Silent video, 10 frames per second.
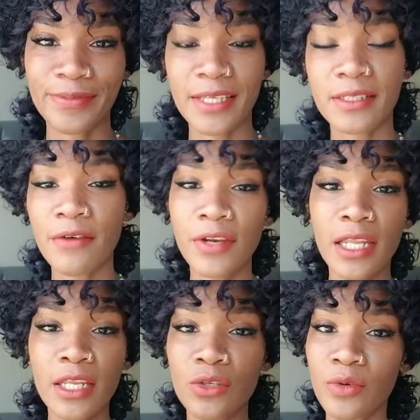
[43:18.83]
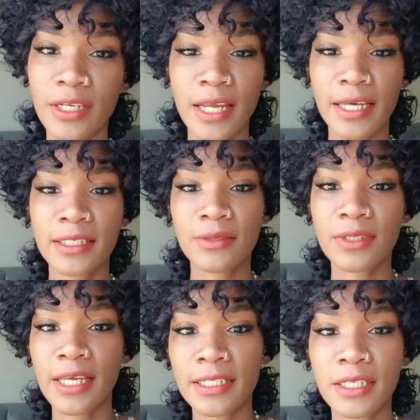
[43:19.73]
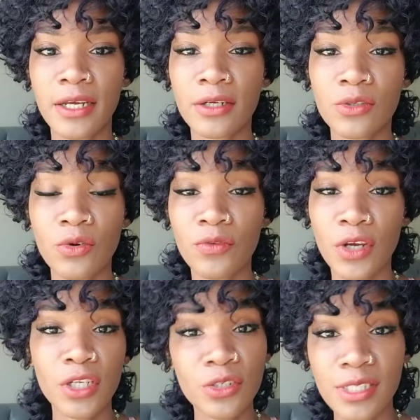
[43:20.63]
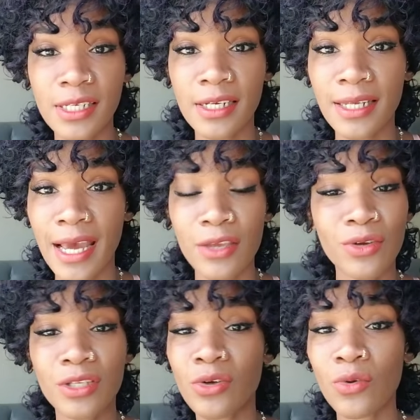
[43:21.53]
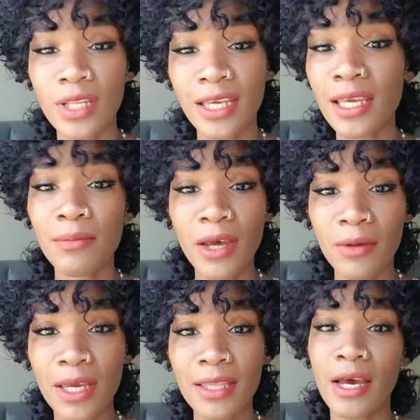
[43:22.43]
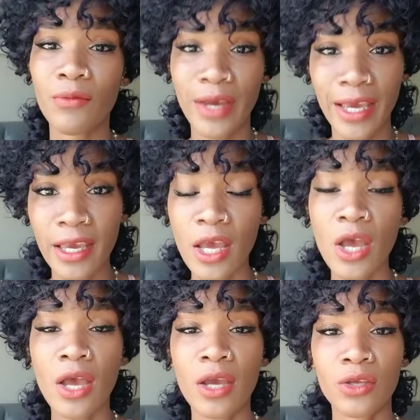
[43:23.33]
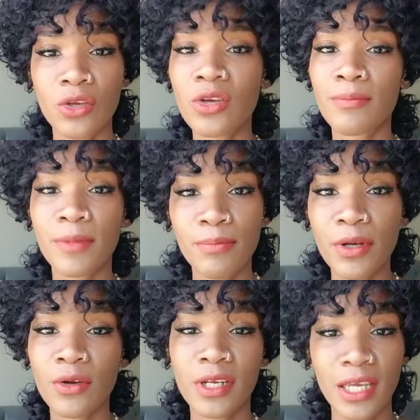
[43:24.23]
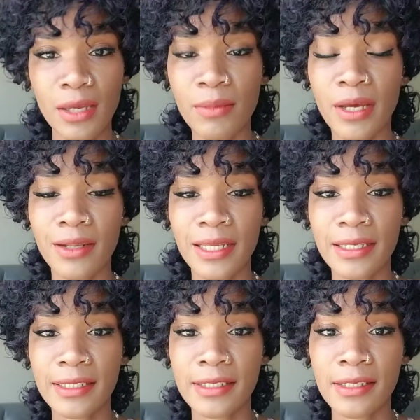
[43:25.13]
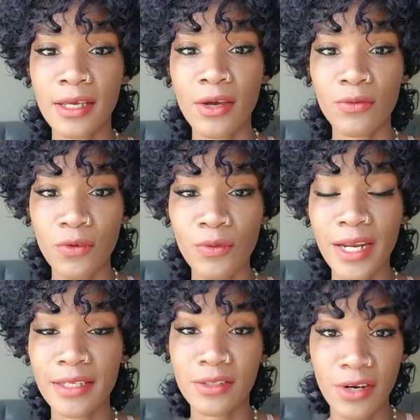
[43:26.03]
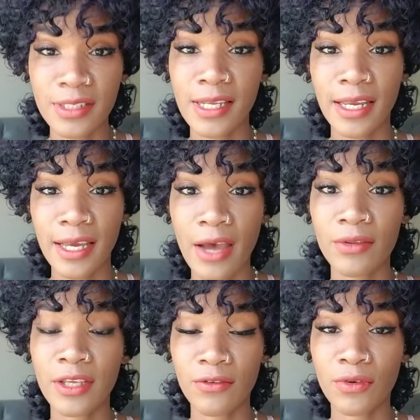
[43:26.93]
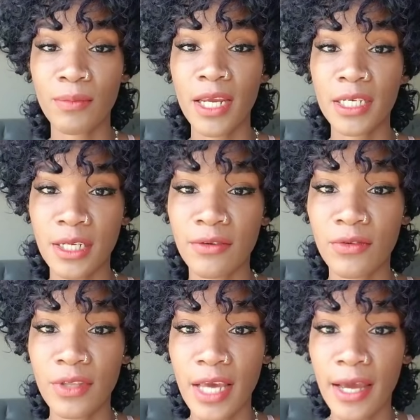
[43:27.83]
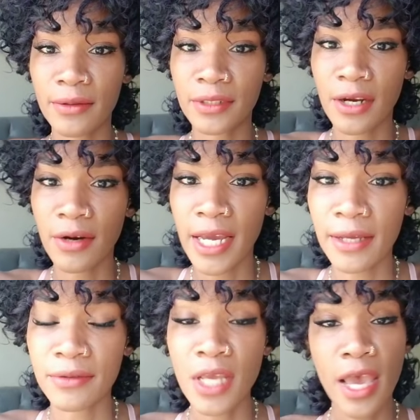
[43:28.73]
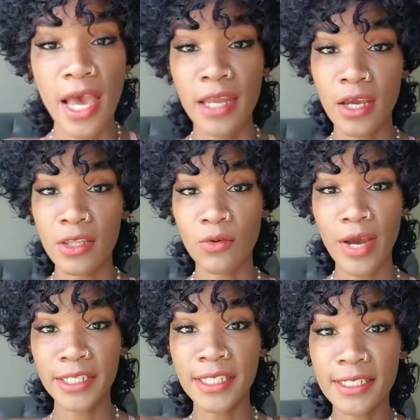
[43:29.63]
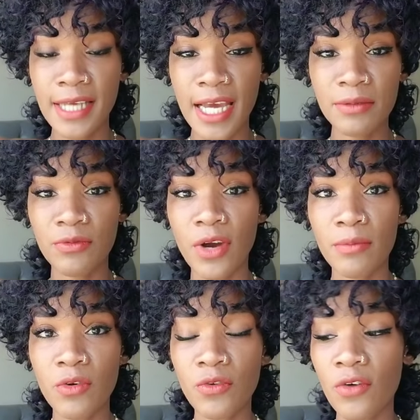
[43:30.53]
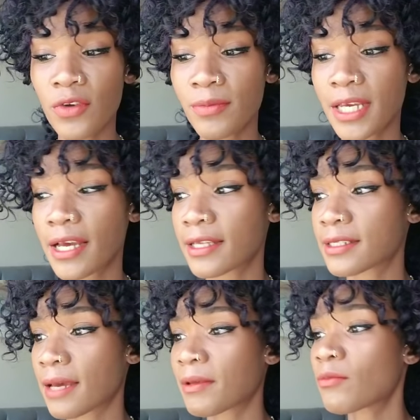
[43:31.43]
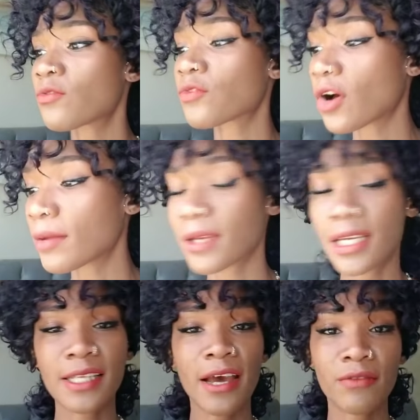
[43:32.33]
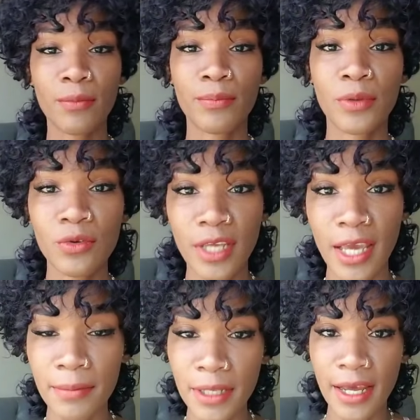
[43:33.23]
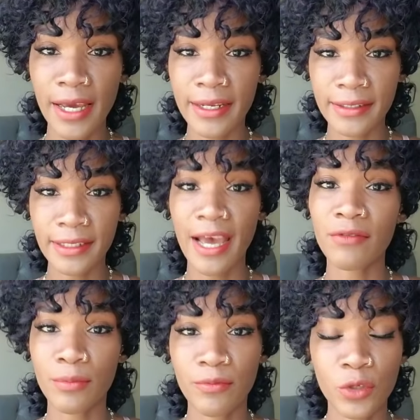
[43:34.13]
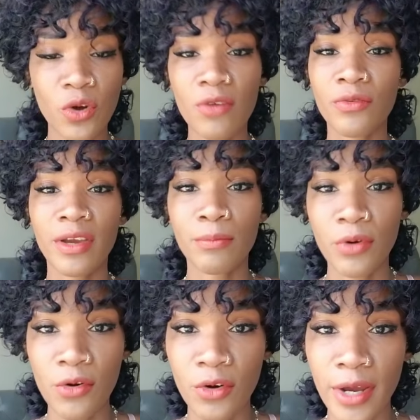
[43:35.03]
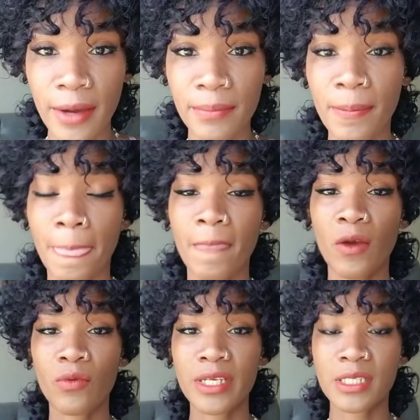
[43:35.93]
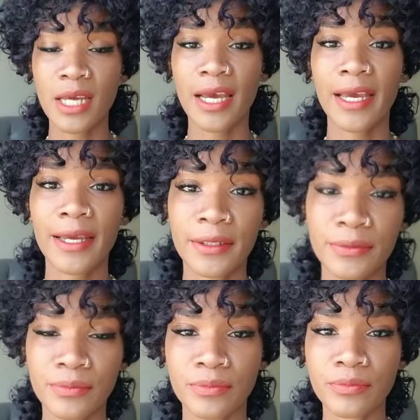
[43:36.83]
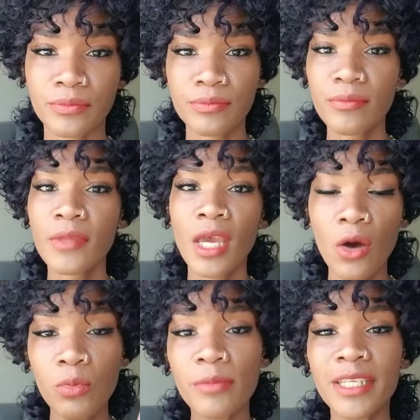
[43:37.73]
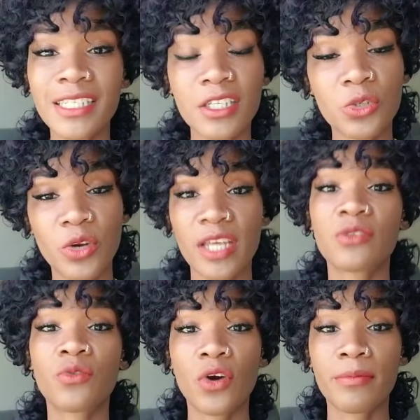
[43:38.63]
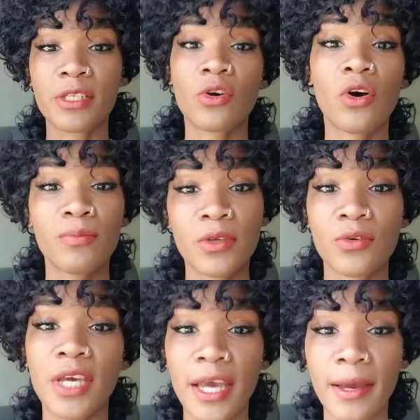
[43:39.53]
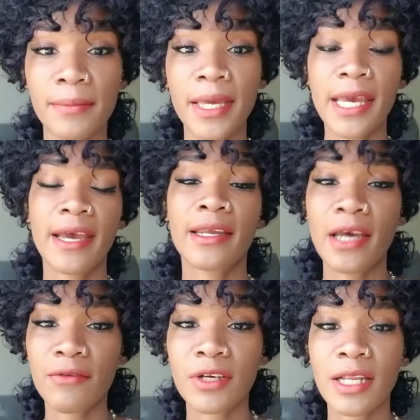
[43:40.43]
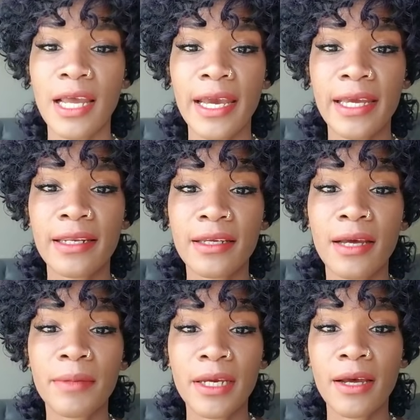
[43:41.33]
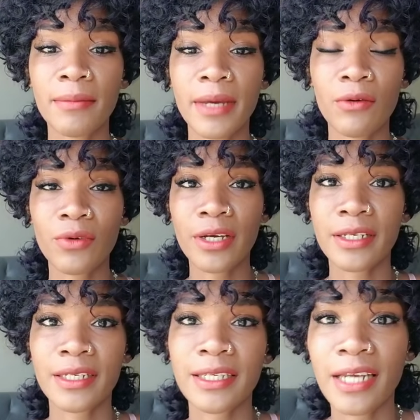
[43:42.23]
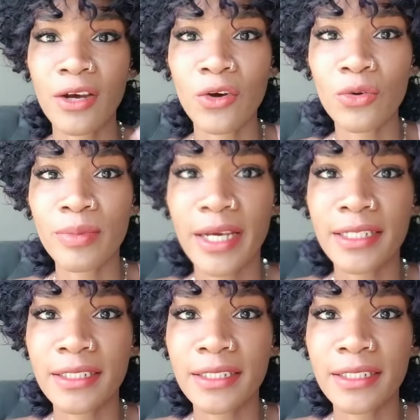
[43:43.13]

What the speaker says: definitely doing it next year. So if you're interested in that, you can totally email me. That way you can be put on the email list for when I start sending out the information for that. All right. Any other questions, guys, before I move on? Because I have a Butte Camp client. I have a 12-week program in which I help women to transform. It's called Butte Camp, and I have a client coming up at 1, and I hope I did